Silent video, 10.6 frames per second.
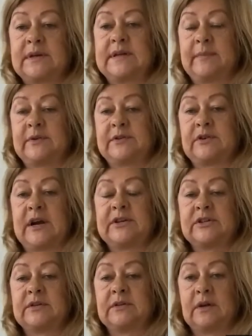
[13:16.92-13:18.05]
a
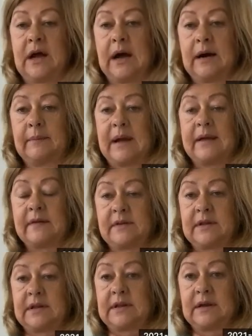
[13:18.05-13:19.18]
demonstration at
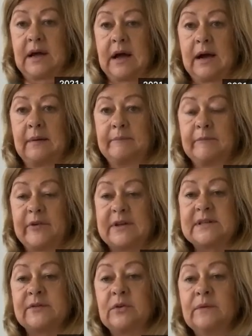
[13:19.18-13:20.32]
the
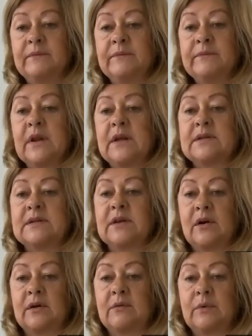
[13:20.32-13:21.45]
festival.
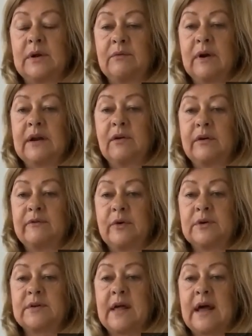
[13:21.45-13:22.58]
So we're really looking
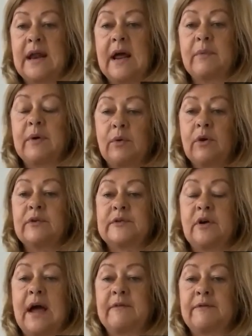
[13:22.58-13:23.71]
forward to that. And we will also
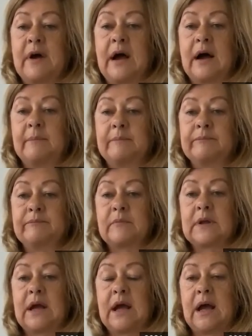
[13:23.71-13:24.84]
have
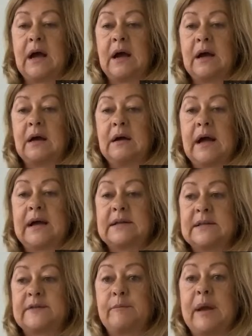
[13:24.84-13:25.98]

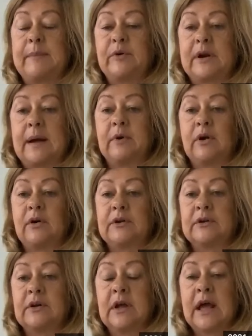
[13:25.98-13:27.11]
access for people to come
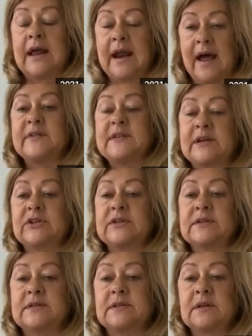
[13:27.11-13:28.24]
along and have
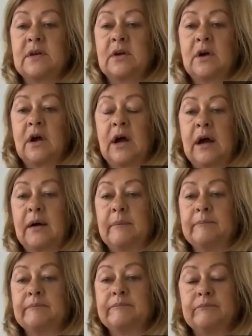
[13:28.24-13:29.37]
sessions at
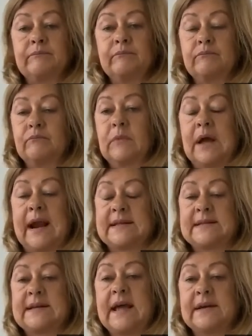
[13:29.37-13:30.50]
our
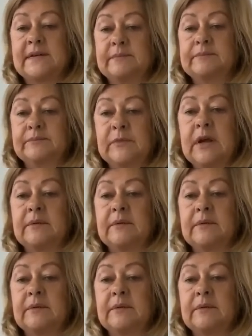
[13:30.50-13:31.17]
stand. Yeah.